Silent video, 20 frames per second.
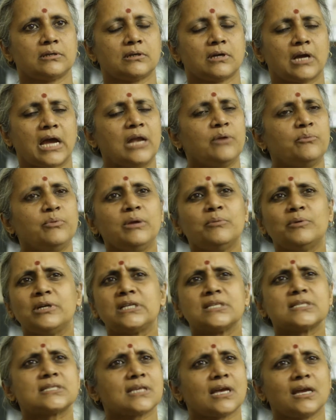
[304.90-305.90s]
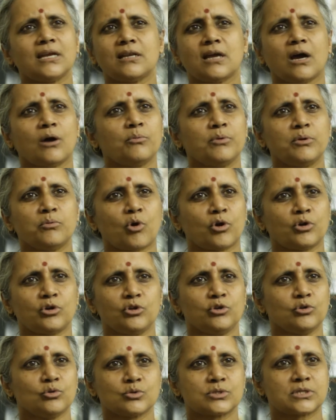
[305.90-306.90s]
and we will decide how we want to
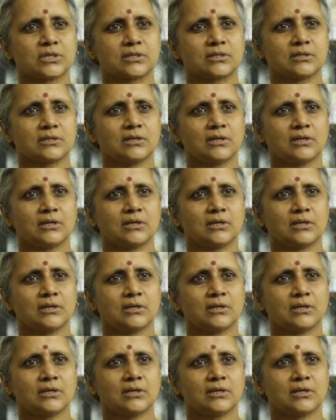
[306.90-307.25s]
use it.